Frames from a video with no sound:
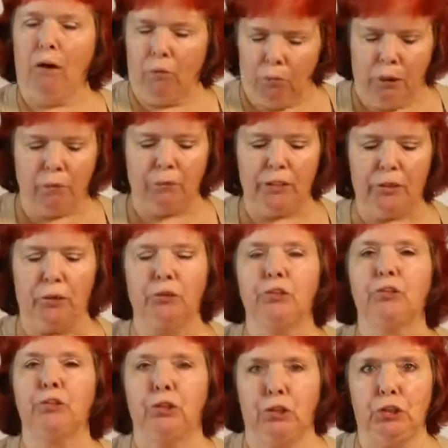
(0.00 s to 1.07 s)
what
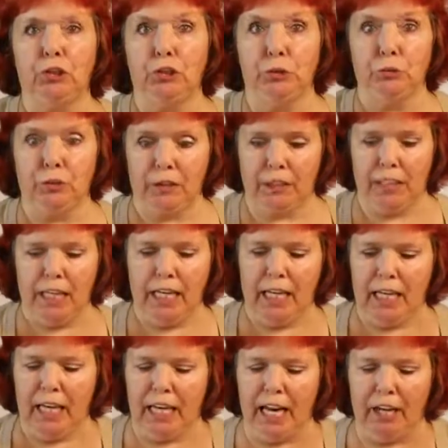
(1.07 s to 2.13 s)
resources you can use and
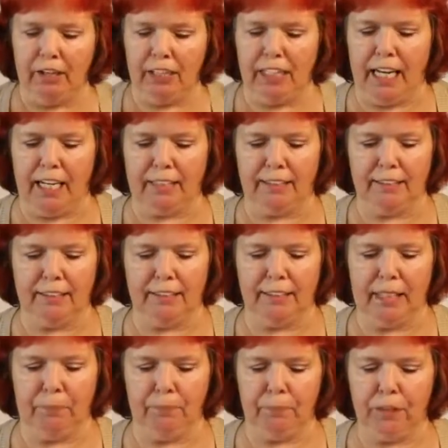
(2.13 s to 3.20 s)
how you can access
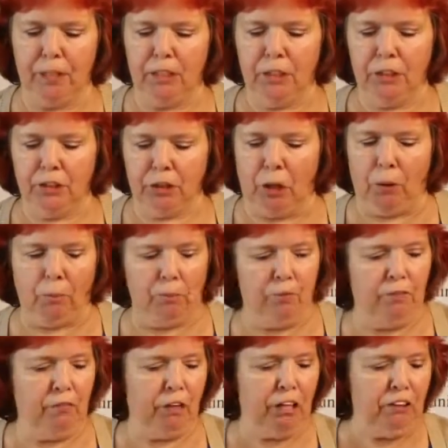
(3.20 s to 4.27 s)
them. So,
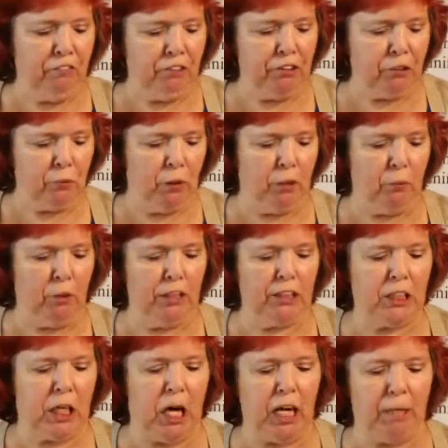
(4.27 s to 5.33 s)
the very first one I want
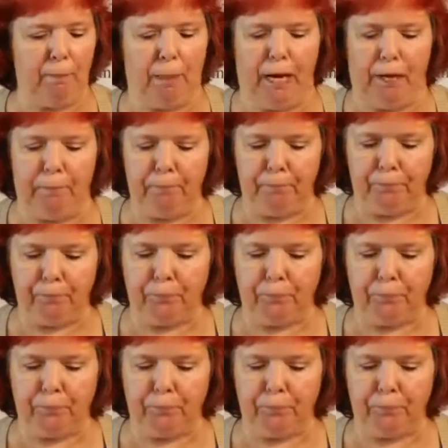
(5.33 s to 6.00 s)
to talk about